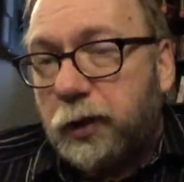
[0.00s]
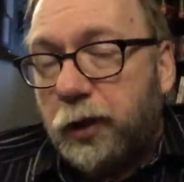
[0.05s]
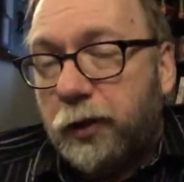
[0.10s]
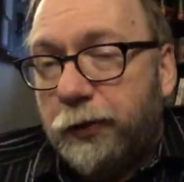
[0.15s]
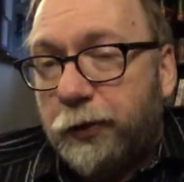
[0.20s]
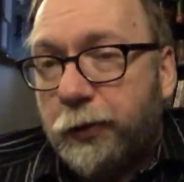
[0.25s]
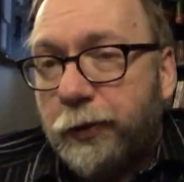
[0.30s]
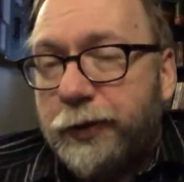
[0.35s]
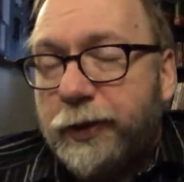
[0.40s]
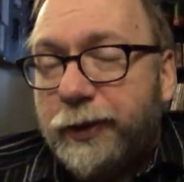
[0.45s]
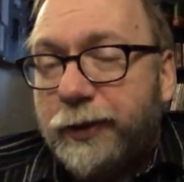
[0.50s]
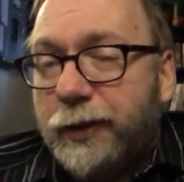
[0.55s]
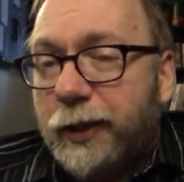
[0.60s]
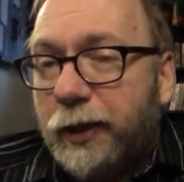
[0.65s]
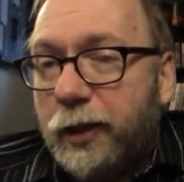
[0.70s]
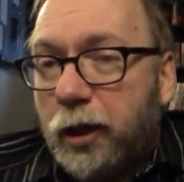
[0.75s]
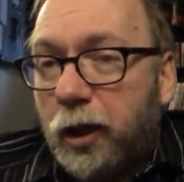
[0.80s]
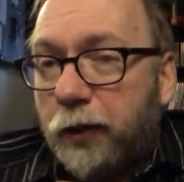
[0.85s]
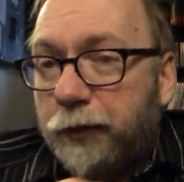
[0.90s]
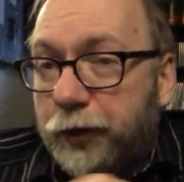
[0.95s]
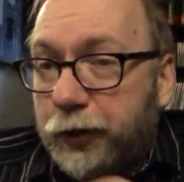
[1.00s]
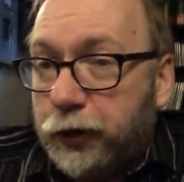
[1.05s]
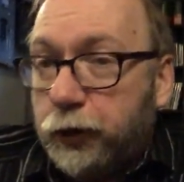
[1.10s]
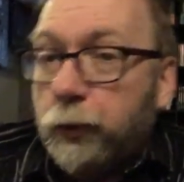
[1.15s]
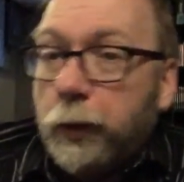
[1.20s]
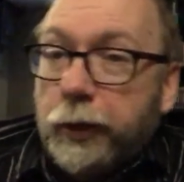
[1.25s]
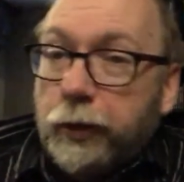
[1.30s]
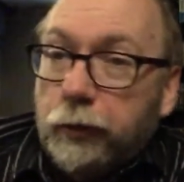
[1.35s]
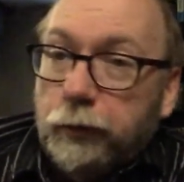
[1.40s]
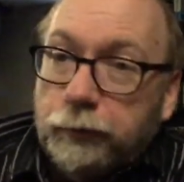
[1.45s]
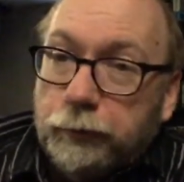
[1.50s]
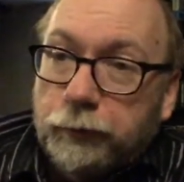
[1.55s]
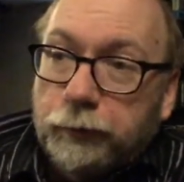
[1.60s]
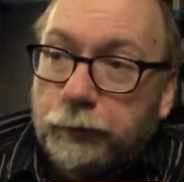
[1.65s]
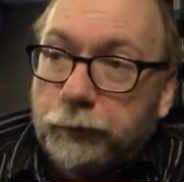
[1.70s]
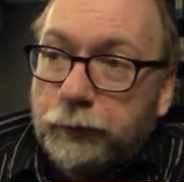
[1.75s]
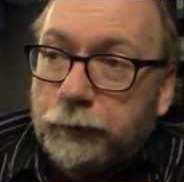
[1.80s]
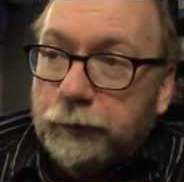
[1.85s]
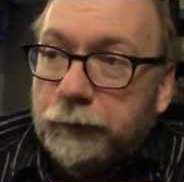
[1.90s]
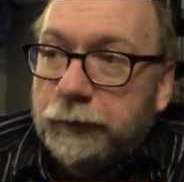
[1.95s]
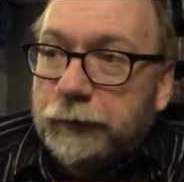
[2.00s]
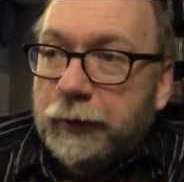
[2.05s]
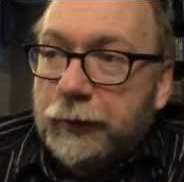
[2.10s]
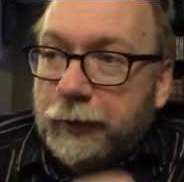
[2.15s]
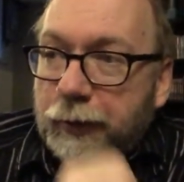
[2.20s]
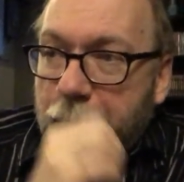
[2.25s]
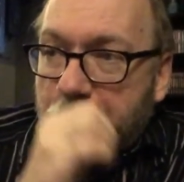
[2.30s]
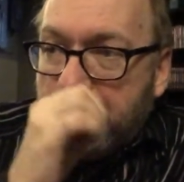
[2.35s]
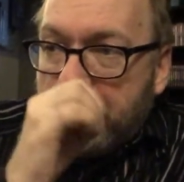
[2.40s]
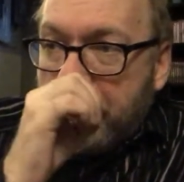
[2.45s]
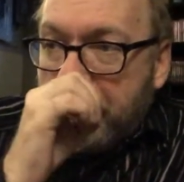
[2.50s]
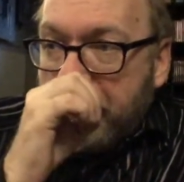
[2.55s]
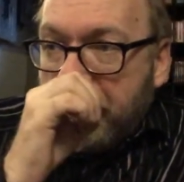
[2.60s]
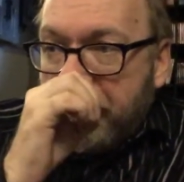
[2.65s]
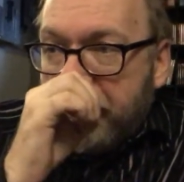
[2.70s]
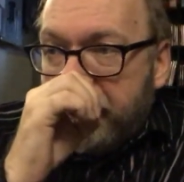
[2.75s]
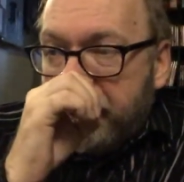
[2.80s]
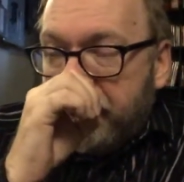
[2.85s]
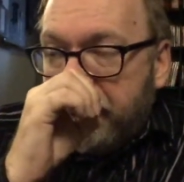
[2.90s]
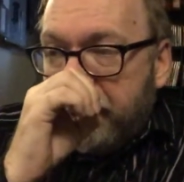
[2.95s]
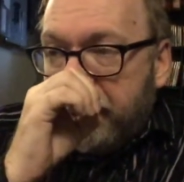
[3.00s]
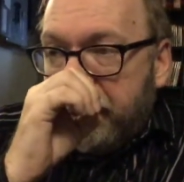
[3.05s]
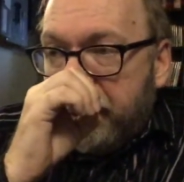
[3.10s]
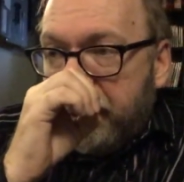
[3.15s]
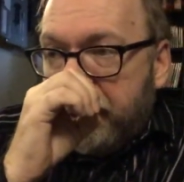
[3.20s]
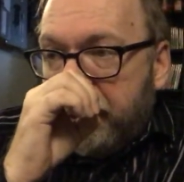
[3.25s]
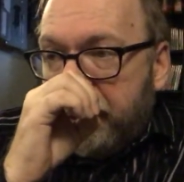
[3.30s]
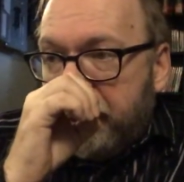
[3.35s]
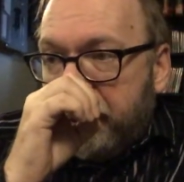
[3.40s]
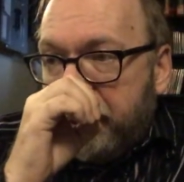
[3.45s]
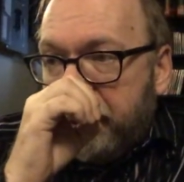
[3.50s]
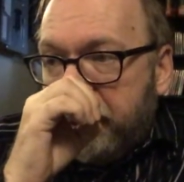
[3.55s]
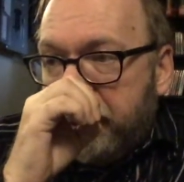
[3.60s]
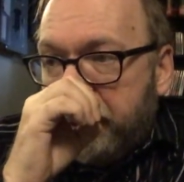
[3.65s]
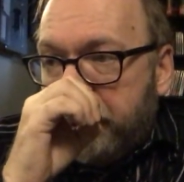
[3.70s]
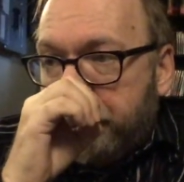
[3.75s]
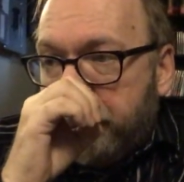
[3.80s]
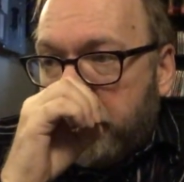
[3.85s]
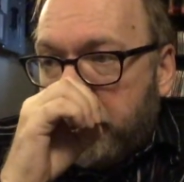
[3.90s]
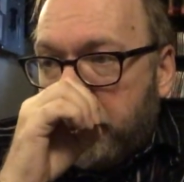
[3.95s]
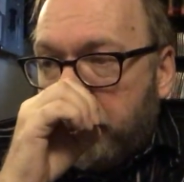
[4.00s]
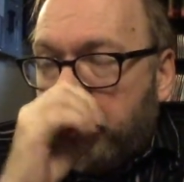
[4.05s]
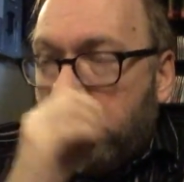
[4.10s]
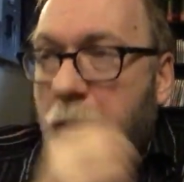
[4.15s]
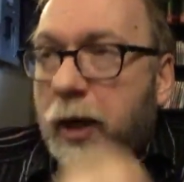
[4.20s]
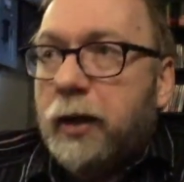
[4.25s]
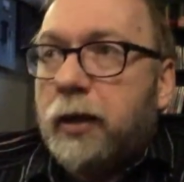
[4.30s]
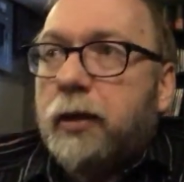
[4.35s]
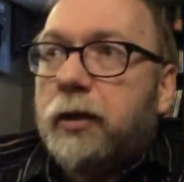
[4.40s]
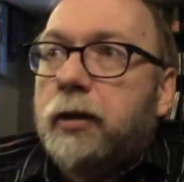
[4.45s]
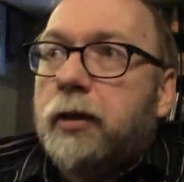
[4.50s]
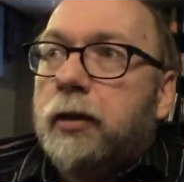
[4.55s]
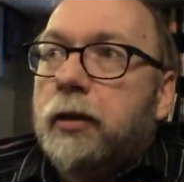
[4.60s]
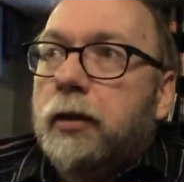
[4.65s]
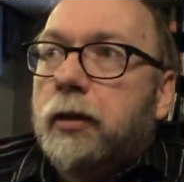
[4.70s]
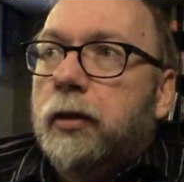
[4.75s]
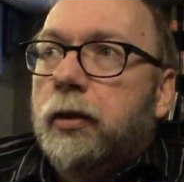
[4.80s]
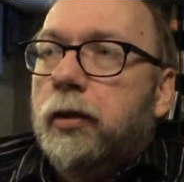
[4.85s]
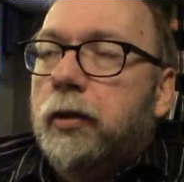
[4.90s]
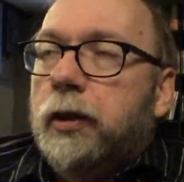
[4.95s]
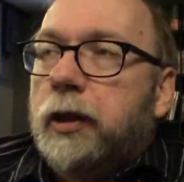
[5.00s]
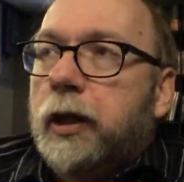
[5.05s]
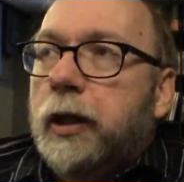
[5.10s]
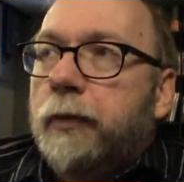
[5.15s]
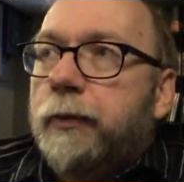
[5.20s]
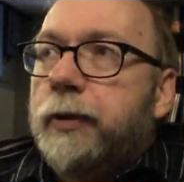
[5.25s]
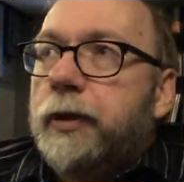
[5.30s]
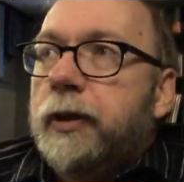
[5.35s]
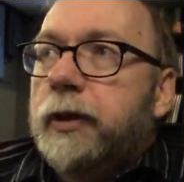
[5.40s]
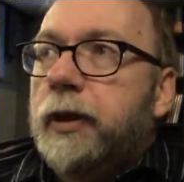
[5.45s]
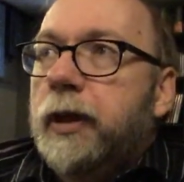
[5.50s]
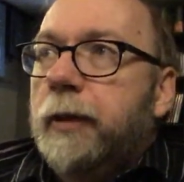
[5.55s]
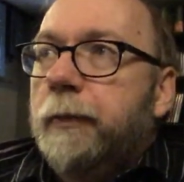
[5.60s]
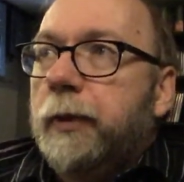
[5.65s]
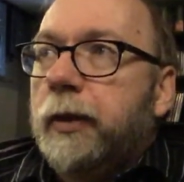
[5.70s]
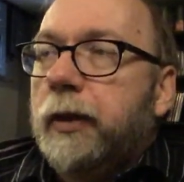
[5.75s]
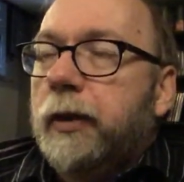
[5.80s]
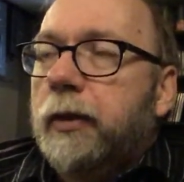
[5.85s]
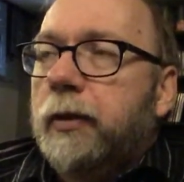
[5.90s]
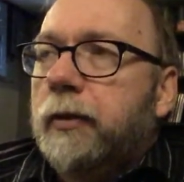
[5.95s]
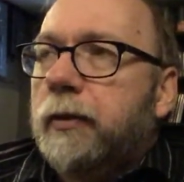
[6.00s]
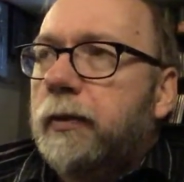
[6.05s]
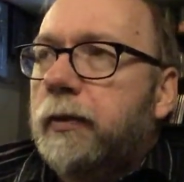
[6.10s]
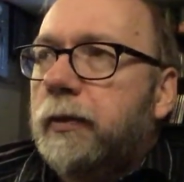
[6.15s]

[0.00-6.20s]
there was this thing called the sweater, and it is by Roch. Oh God, what's his name again?